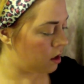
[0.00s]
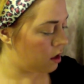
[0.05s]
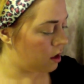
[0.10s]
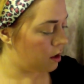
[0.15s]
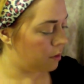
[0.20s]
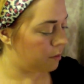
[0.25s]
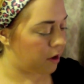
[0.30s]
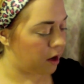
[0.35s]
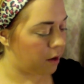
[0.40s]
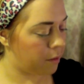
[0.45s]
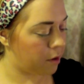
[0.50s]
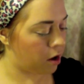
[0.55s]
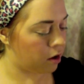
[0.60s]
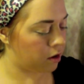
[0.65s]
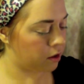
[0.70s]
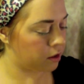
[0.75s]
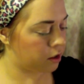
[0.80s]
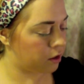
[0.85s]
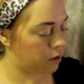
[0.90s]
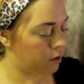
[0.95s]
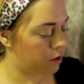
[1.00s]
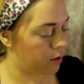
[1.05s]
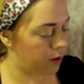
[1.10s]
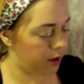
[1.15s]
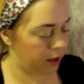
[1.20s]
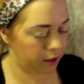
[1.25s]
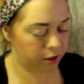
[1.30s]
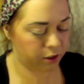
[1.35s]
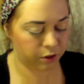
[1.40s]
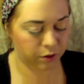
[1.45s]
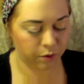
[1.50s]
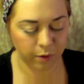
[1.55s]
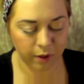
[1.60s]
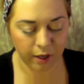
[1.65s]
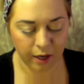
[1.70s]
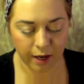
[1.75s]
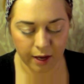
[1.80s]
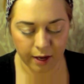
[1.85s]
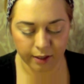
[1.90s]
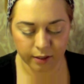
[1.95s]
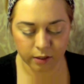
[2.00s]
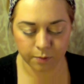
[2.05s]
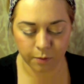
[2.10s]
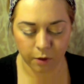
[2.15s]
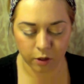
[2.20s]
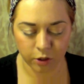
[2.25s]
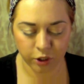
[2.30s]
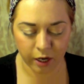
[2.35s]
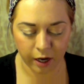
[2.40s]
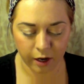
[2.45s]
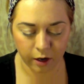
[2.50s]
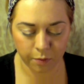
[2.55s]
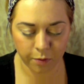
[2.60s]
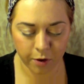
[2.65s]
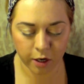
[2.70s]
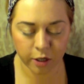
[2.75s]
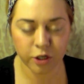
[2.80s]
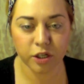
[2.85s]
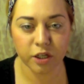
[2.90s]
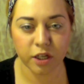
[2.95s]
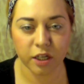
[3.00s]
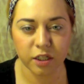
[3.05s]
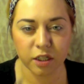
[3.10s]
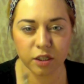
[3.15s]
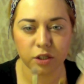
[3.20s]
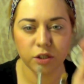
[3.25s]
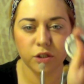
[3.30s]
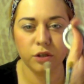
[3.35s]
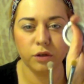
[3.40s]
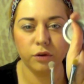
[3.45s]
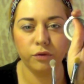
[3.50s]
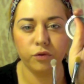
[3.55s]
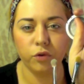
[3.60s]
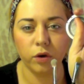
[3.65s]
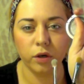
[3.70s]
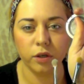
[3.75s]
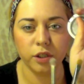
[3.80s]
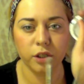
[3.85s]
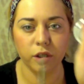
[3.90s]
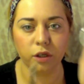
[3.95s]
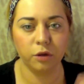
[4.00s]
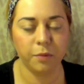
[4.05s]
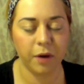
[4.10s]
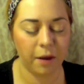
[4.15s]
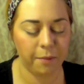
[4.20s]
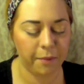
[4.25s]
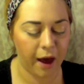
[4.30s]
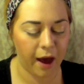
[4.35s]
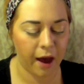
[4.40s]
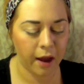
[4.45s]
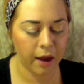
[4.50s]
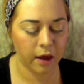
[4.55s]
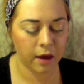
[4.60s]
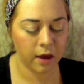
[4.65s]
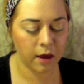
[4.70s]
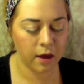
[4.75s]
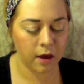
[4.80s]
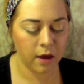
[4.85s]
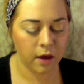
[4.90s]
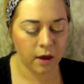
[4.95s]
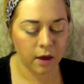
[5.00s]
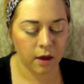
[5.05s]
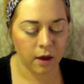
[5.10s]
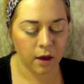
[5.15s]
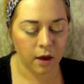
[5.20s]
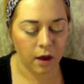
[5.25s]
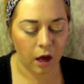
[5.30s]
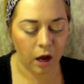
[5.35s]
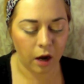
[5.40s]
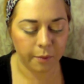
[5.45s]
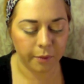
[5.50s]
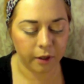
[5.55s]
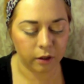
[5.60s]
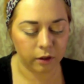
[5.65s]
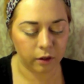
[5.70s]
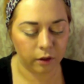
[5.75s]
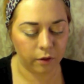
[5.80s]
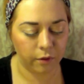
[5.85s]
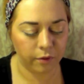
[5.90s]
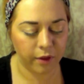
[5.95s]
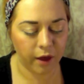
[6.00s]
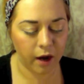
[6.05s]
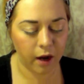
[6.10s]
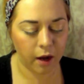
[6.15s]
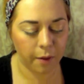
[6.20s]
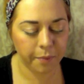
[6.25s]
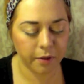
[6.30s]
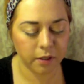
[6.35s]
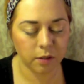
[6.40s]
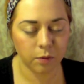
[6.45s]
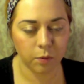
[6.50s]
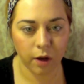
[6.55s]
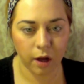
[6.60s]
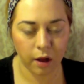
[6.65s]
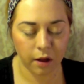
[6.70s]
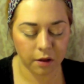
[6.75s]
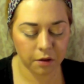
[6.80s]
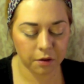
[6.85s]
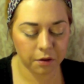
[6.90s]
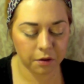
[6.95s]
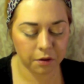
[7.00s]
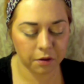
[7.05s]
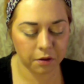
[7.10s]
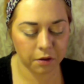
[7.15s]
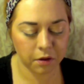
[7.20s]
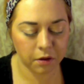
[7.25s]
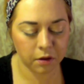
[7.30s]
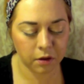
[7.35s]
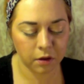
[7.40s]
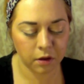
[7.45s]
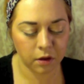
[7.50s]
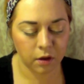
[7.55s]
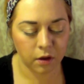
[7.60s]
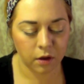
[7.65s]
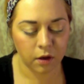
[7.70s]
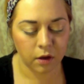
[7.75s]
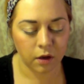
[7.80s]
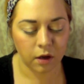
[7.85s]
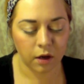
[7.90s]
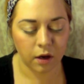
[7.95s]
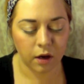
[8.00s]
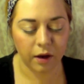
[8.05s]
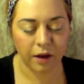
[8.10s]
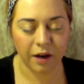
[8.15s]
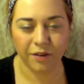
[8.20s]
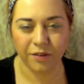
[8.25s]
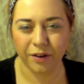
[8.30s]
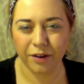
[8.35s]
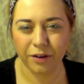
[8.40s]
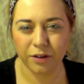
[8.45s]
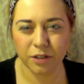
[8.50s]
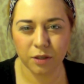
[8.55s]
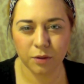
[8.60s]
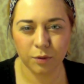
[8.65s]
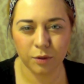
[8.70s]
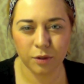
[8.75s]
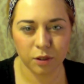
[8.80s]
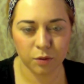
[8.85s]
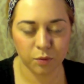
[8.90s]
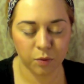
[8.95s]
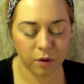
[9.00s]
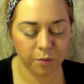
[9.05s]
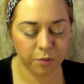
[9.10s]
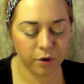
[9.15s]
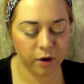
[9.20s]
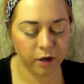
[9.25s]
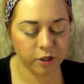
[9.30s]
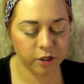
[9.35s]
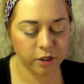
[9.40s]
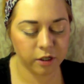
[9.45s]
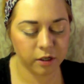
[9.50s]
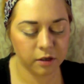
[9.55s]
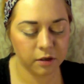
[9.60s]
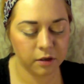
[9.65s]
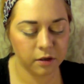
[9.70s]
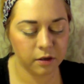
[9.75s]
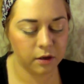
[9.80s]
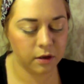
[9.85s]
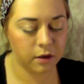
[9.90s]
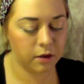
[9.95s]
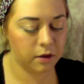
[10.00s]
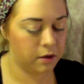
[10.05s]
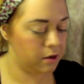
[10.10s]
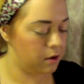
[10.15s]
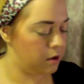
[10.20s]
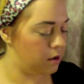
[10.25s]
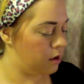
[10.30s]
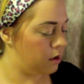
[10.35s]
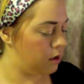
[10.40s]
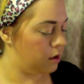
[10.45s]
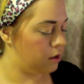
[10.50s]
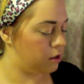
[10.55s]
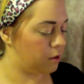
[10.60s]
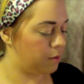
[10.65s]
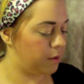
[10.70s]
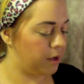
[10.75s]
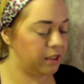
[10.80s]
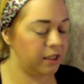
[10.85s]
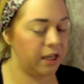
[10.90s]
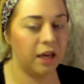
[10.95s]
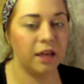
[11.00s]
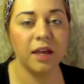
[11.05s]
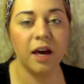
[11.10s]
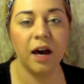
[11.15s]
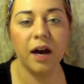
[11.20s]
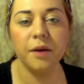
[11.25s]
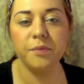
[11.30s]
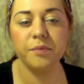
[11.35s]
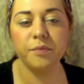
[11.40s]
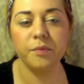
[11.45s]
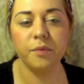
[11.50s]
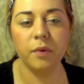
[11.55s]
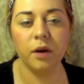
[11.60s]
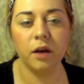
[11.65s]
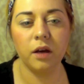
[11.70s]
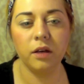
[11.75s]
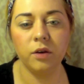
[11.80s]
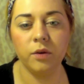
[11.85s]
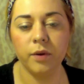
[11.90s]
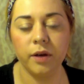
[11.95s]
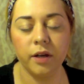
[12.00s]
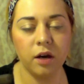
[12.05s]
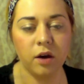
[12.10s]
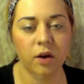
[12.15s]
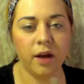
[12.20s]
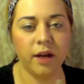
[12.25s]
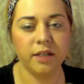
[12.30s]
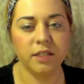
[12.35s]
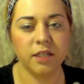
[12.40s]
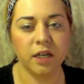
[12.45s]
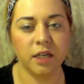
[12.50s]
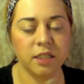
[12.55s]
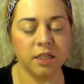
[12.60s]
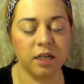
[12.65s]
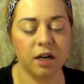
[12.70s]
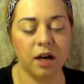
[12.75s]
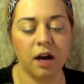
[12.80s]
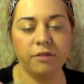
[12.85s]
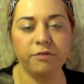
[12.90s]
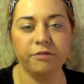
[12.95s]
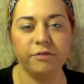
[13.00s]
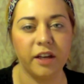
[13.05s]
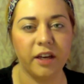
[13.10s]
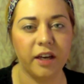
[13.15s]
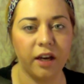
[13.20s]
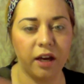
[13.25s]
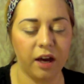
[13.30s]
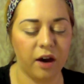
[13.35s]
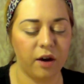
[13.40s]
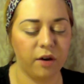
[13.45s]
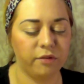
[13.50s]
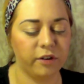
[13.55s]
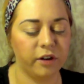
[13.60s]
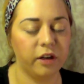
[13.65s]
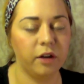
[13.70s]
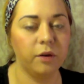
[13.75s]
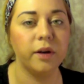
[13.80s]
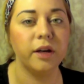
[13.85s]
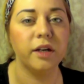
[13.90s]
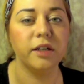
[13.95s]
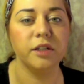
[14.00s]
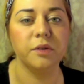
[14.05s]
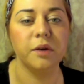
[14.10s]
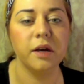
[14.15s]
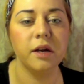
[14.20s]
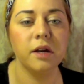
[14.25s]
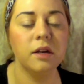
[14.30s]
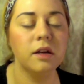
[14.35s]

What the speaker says: but I'm also going to get a small shadow brush. This is 242 by MAC, and I'm going to load that up as well. I never use just one brush. So I'm going to take that, you want to go ahead and dust it off, flick it however you want to do it,